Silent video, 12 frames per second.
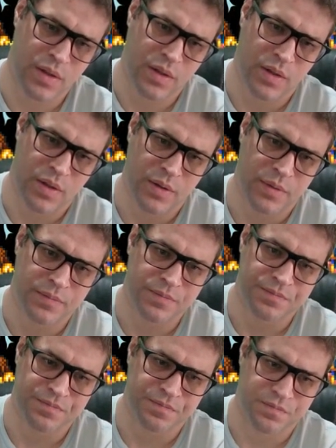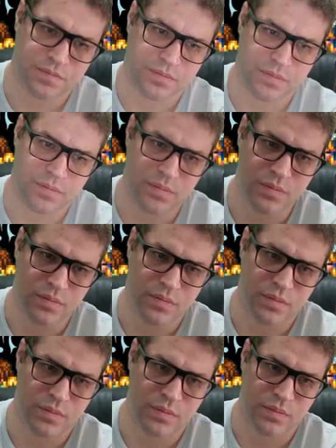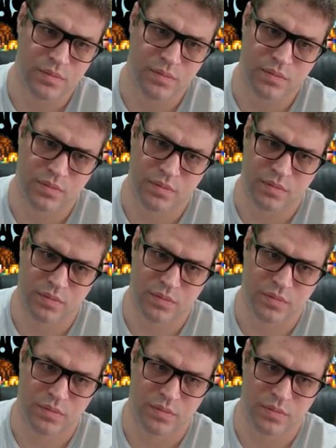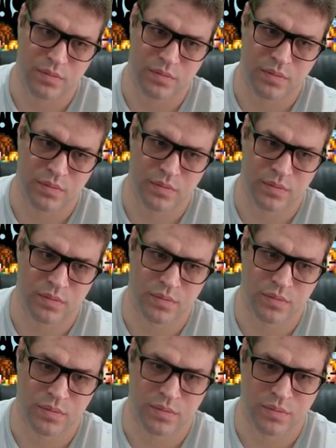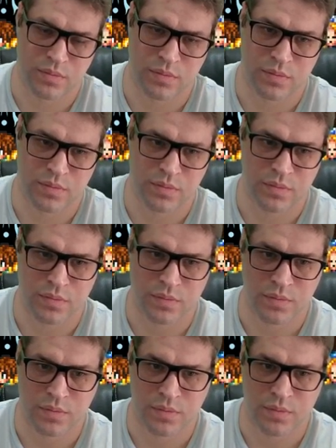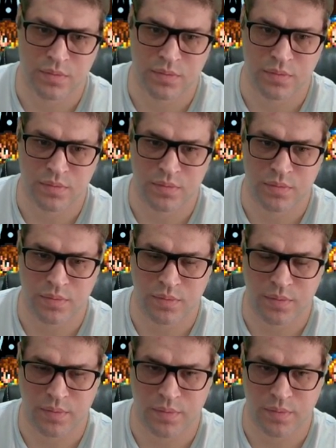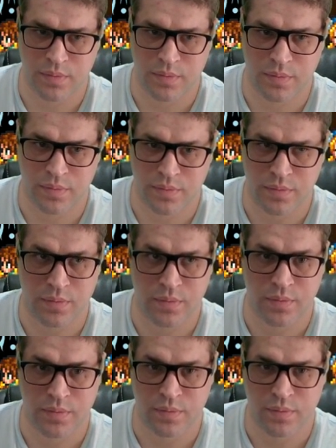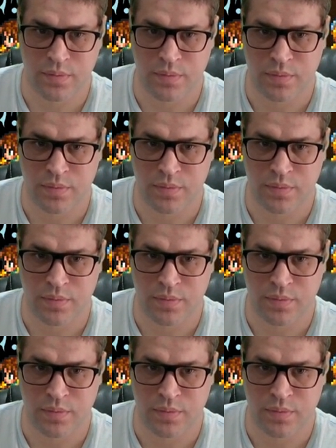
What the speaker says: No one is speaking in this clip.